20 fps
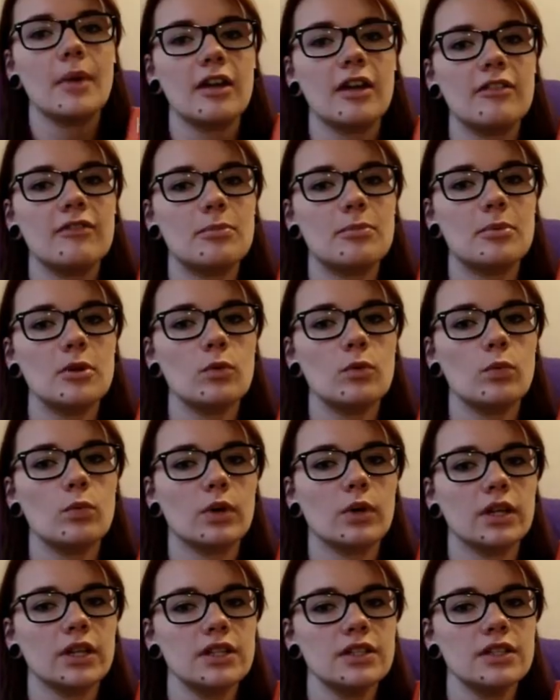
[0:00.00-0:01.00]
I've been
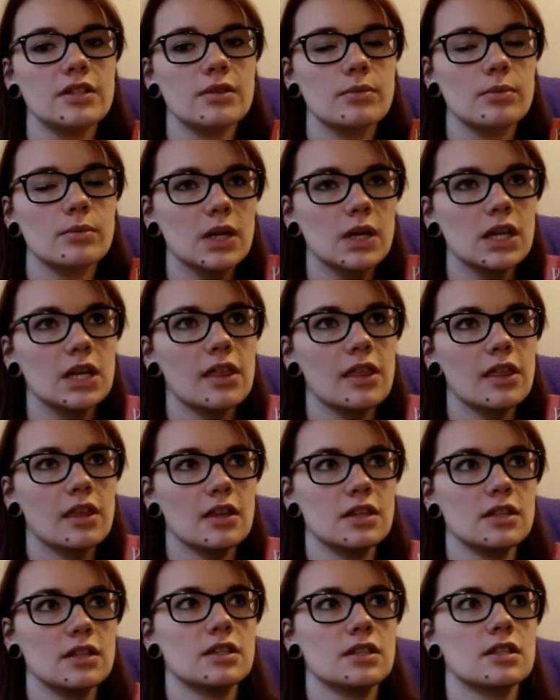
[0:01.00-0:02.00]
wanting to read
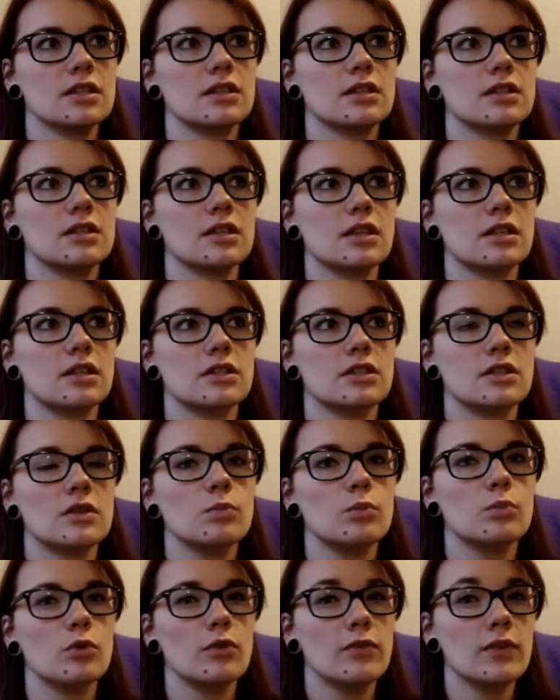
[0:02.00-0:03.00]
this since the
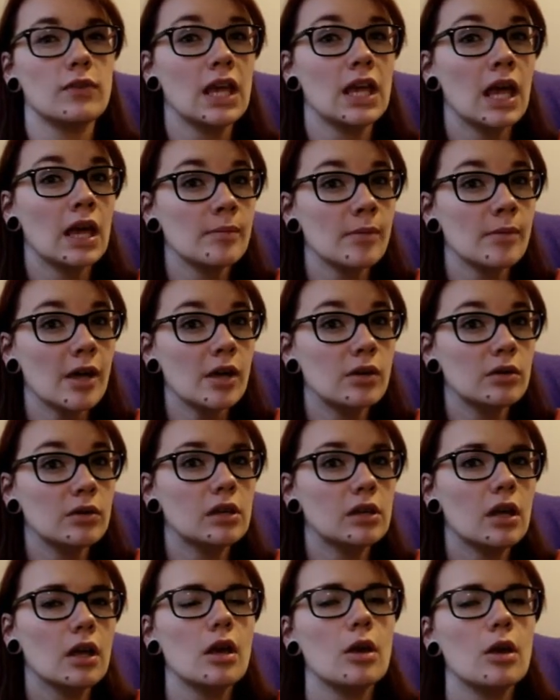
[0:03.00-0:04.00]
movie came
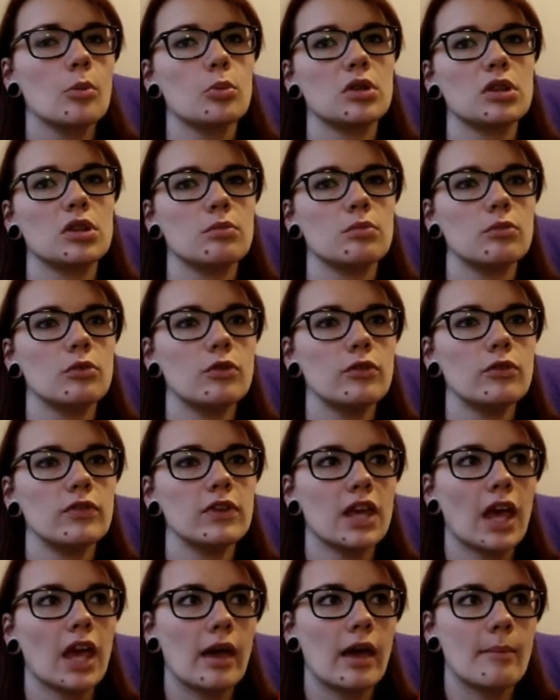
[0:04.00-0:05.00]
out, but the
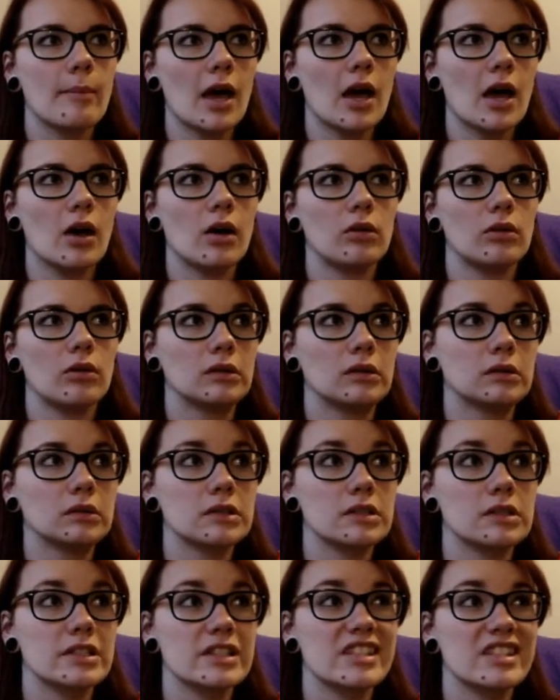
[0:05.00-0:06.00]
movie came out,
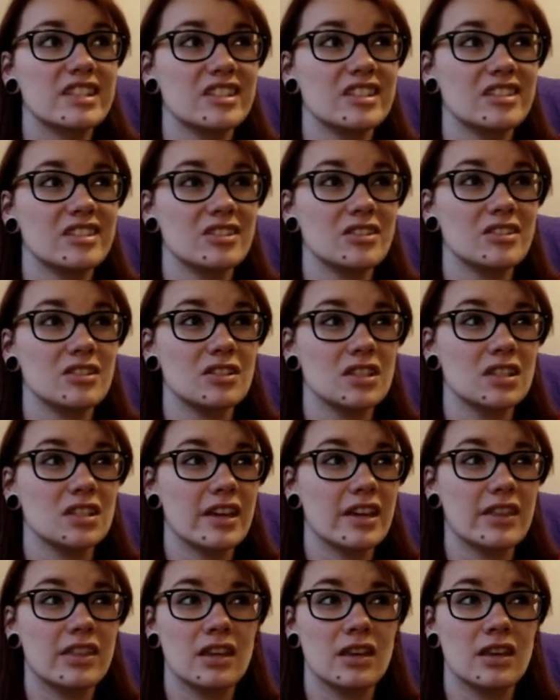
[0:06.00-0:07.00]

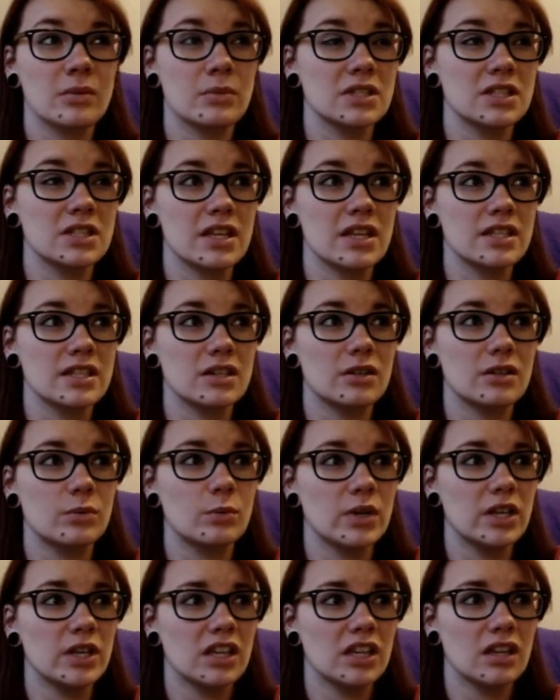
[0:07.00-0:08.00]
seriously, I think it was less than a
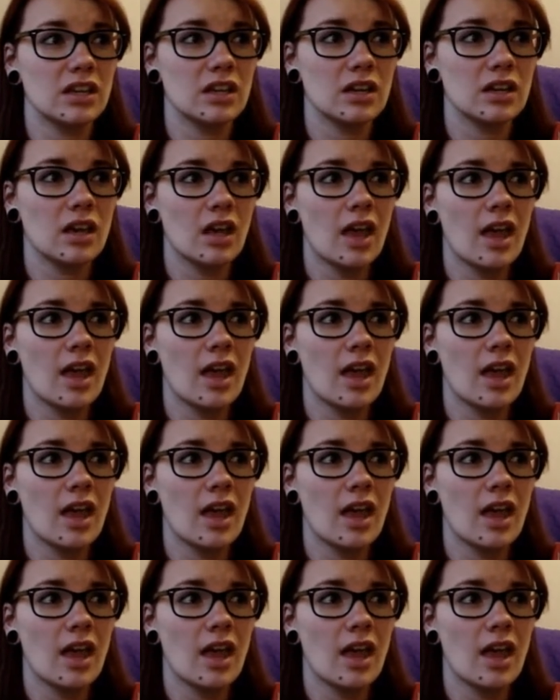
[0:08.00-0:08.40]
week